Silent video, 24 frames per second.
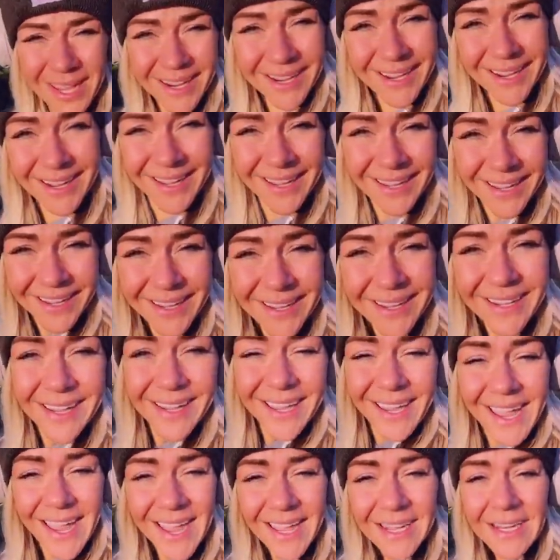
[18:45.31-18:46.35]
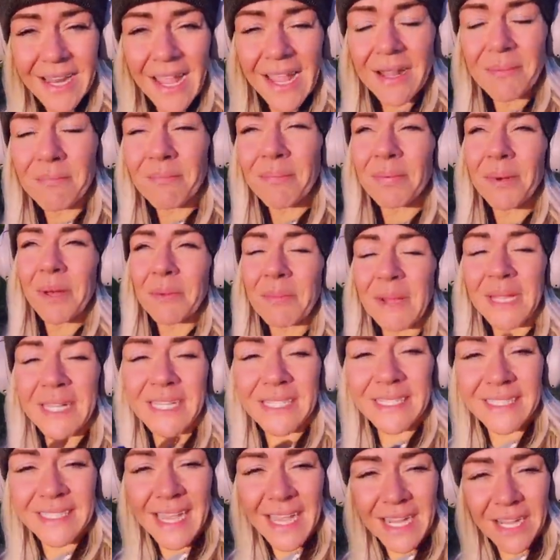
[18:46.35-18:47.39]
Okay. And, and, but my
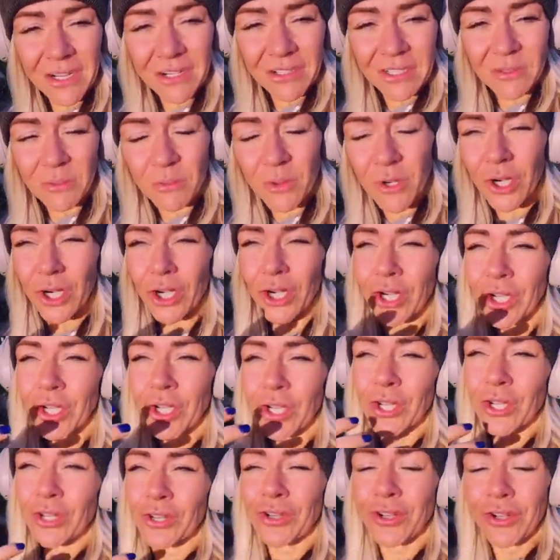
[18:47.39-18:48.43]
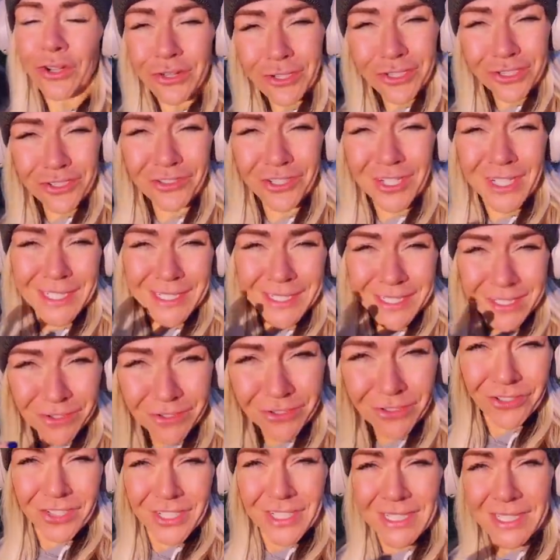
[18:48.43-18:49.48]
desires were nutrients,
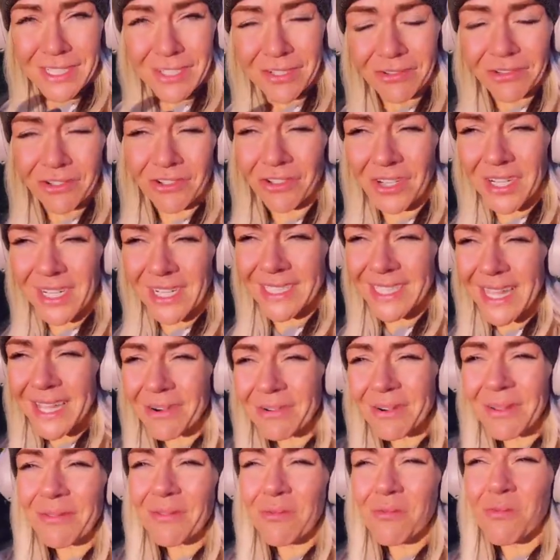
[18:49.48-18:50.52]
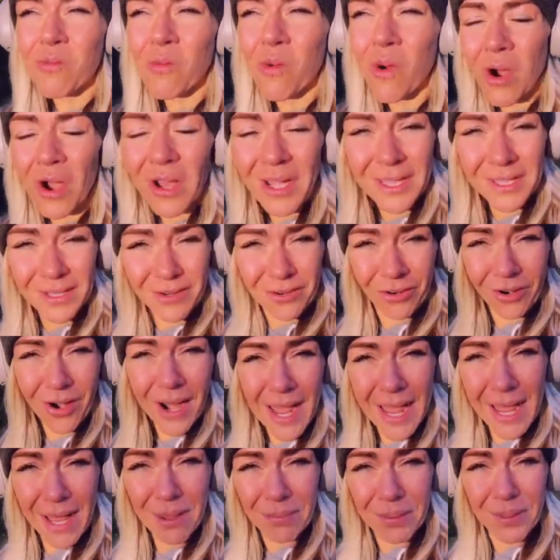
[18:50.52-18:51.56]
nutrients, nutrients. I don't even want
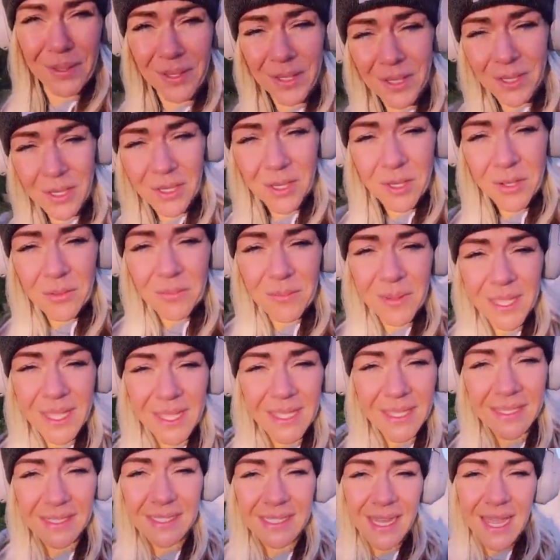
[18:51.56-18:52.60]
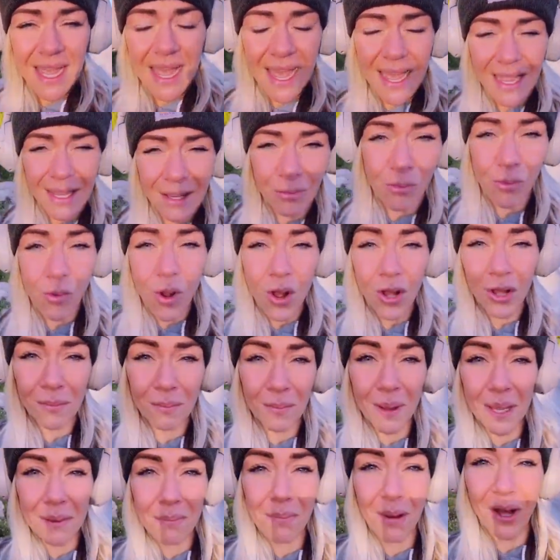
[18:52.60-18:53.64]
crap because I
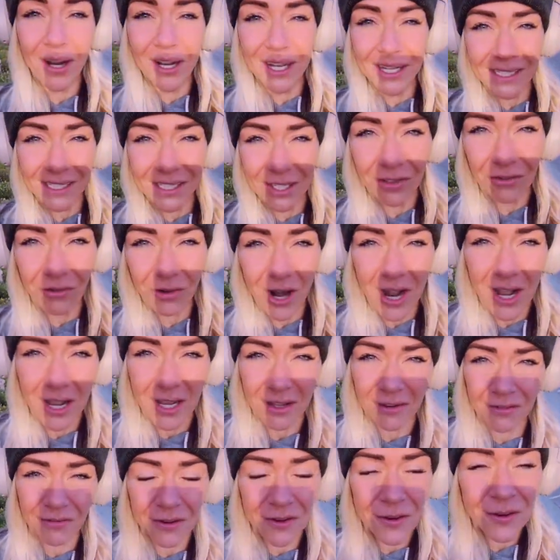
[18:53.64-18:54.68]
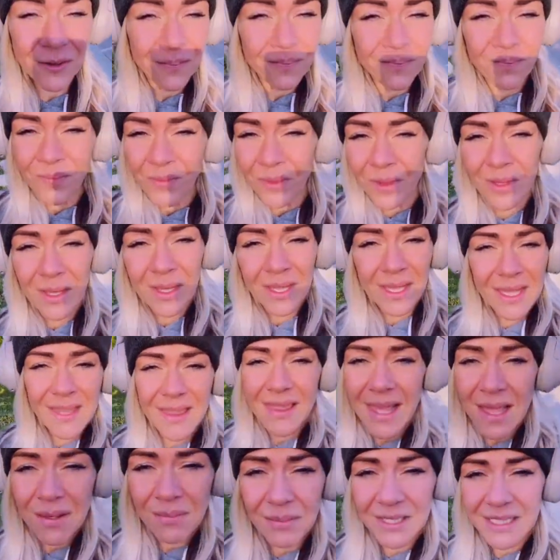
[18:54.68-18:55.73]
want my body to thrive. I'm
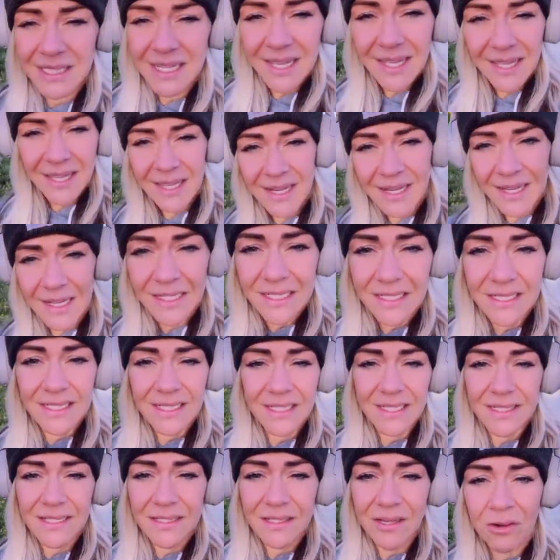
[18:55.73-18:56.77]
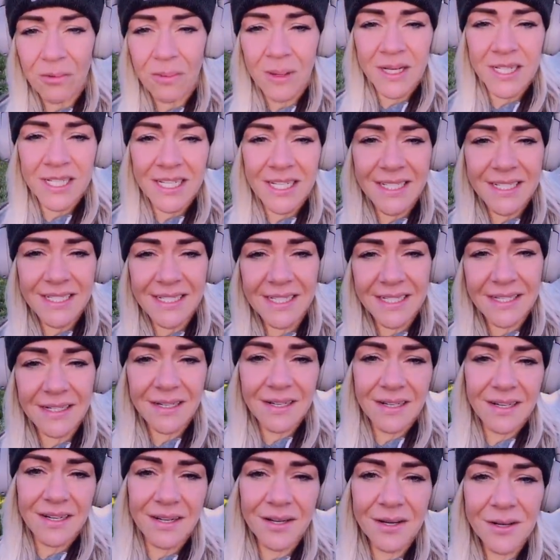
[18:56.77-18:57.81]
getting that mentality. It just gets so much
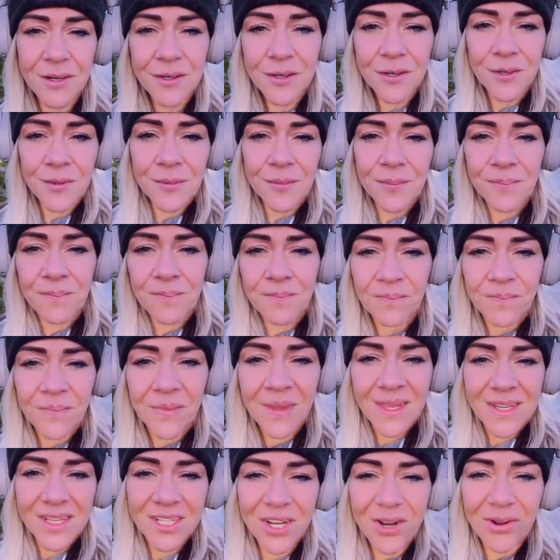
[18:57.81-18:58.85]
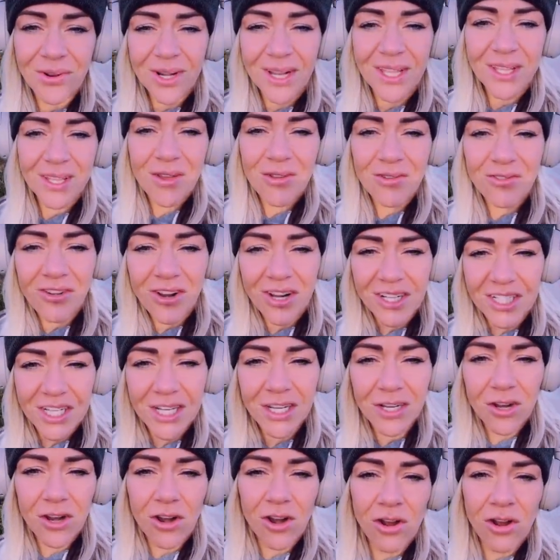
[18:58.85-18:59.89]
easier. Shona, go crush it,